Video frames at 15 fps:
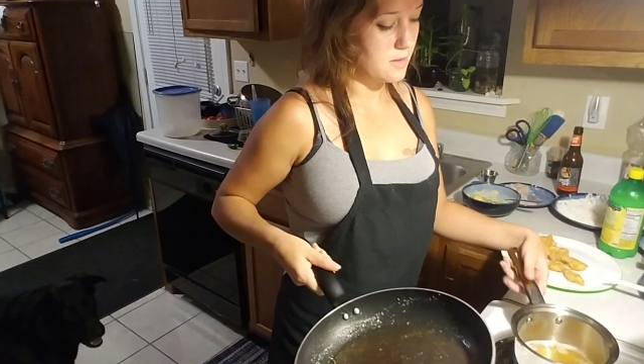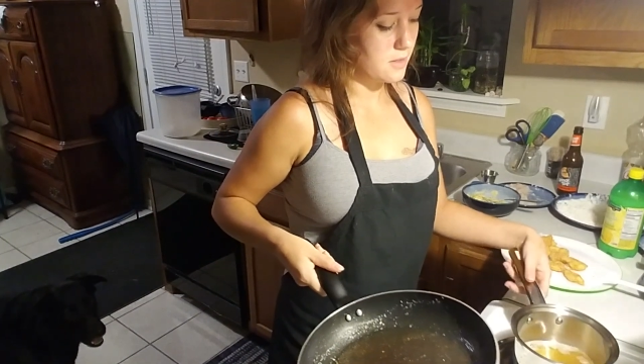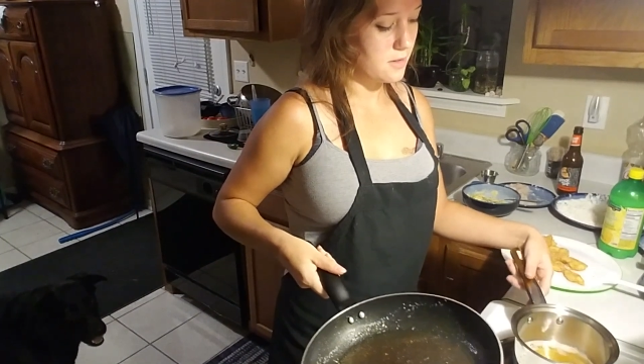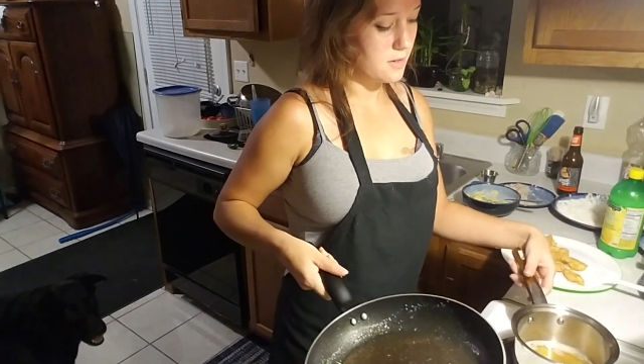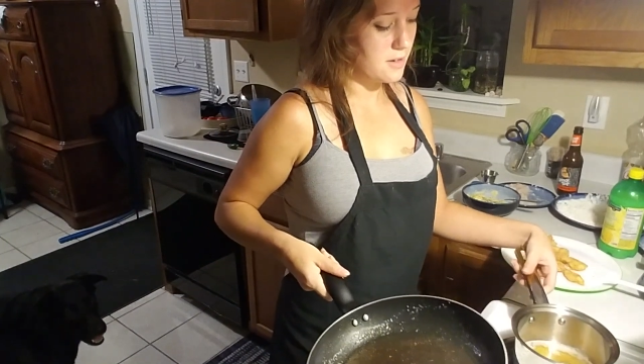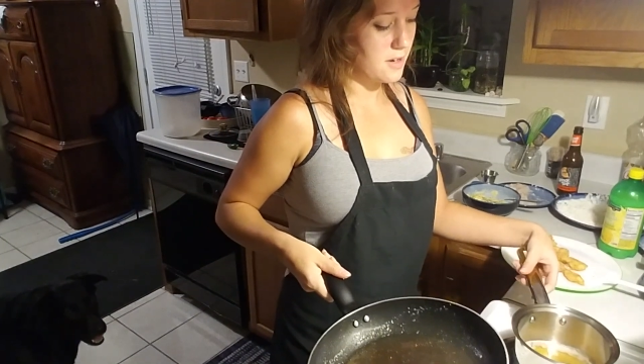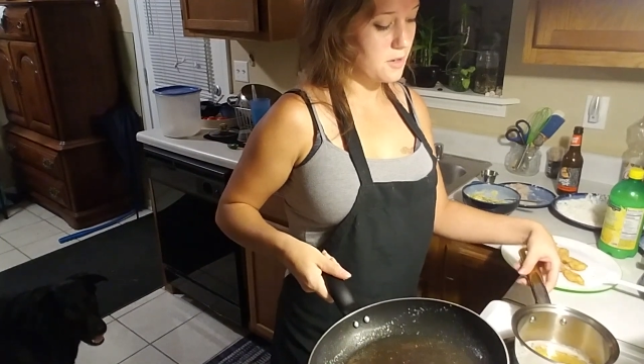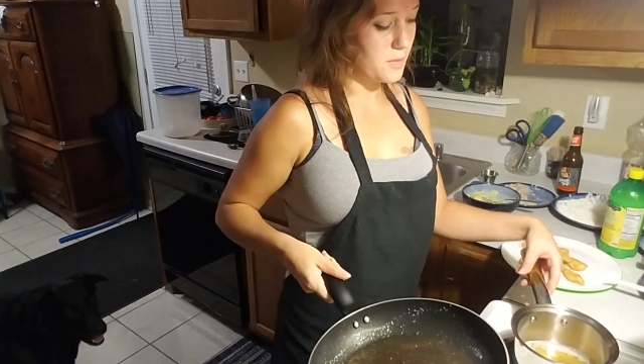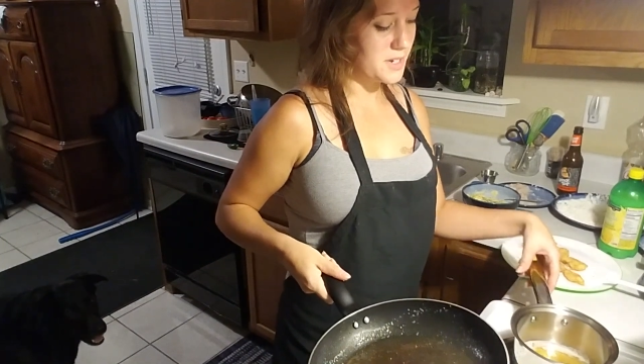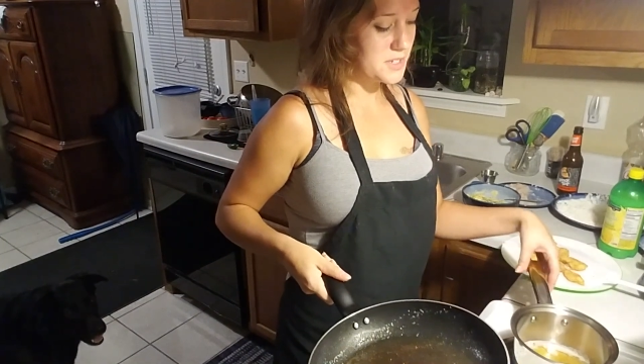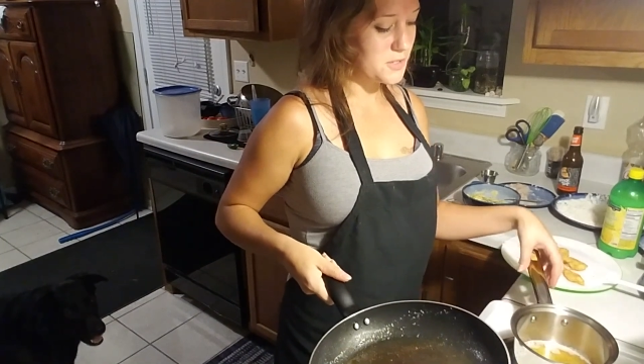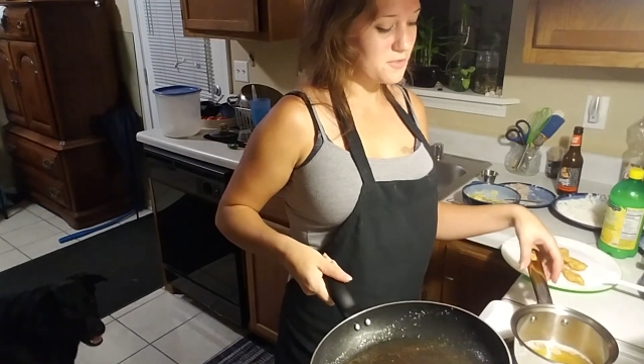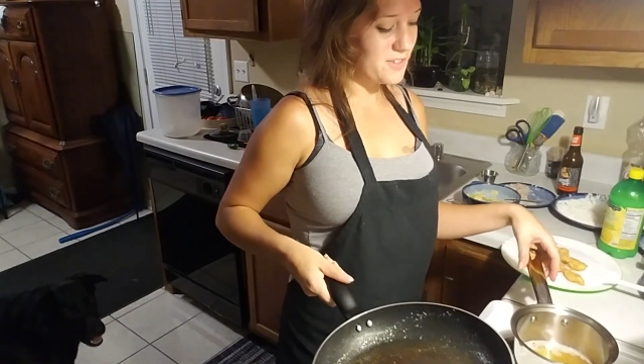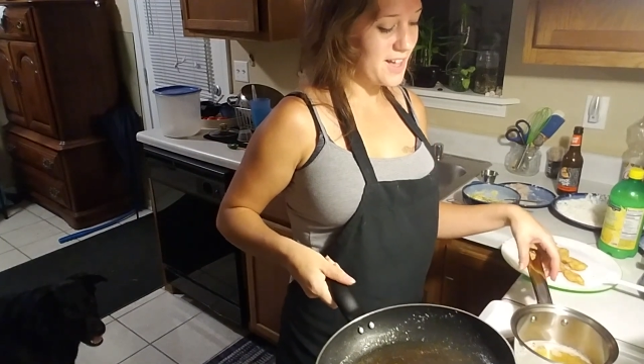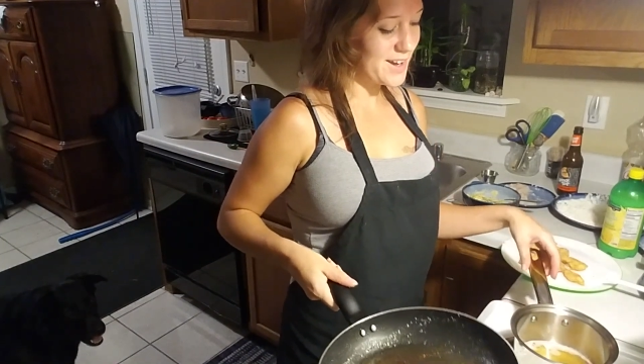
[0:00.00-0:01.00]
they're not quite
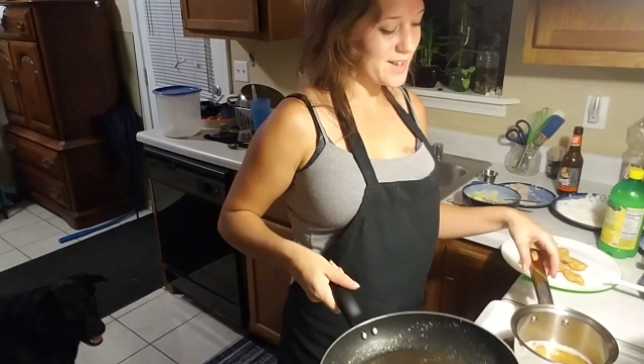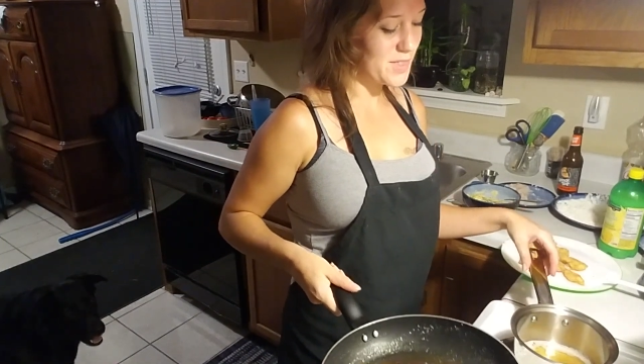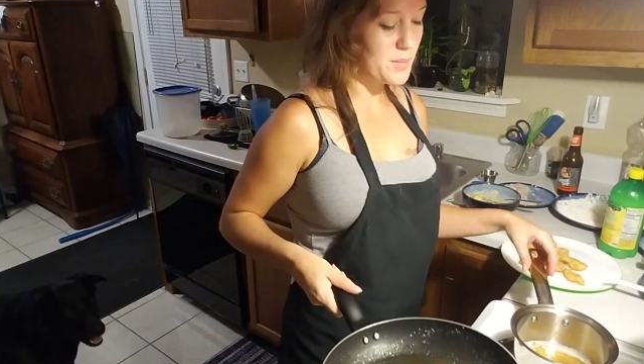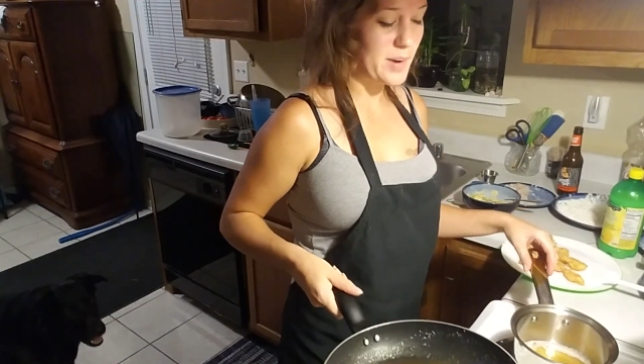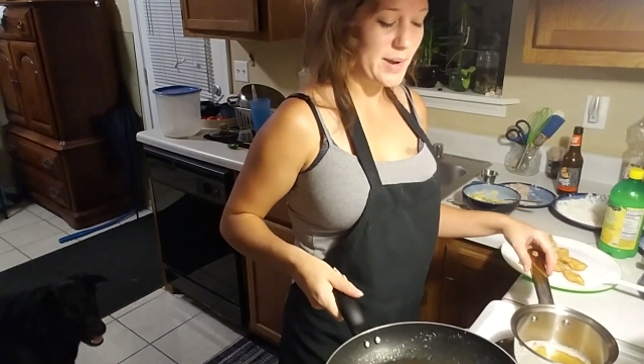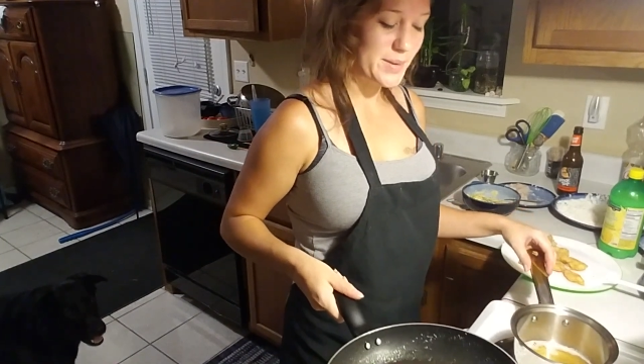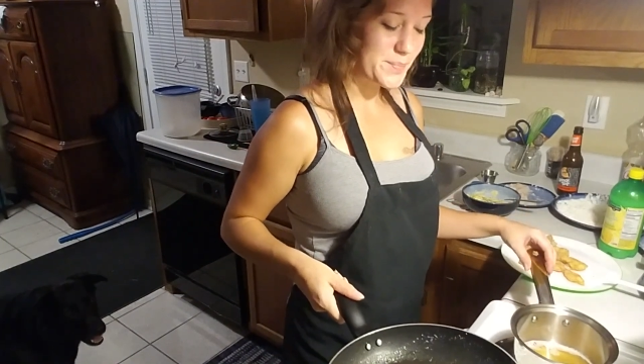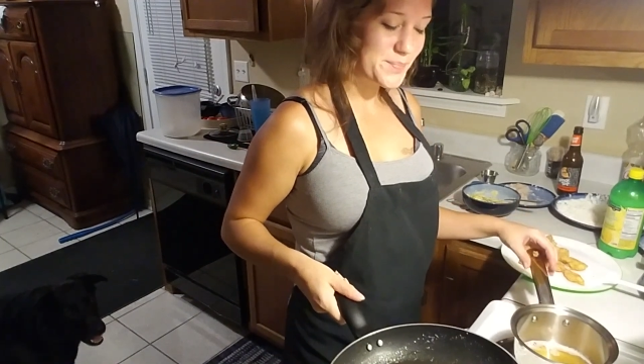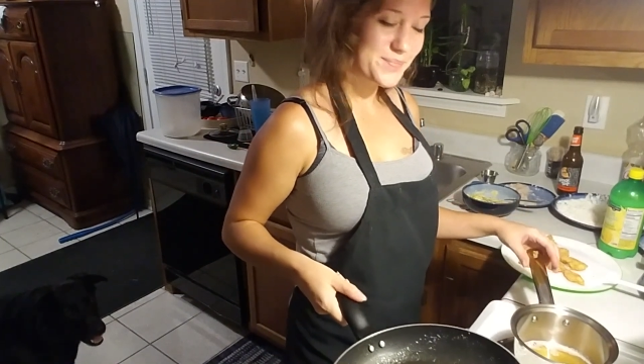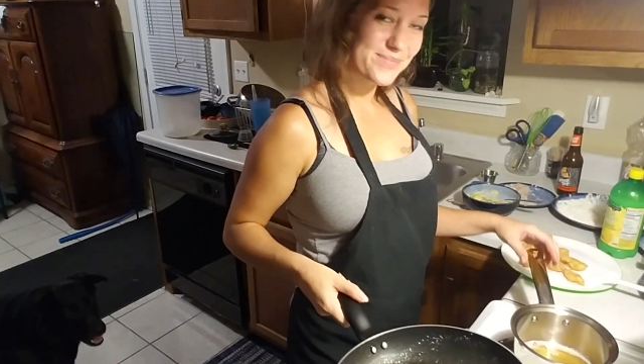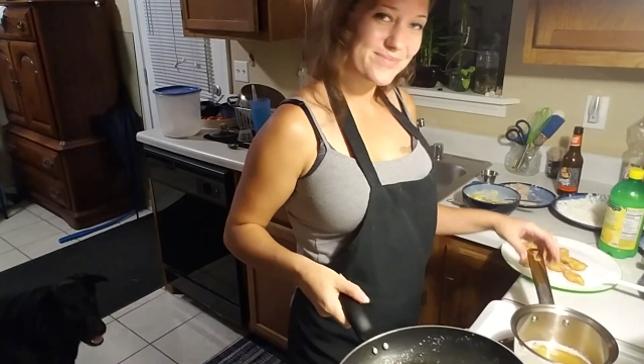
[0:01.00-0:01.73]
so flat on the bottom.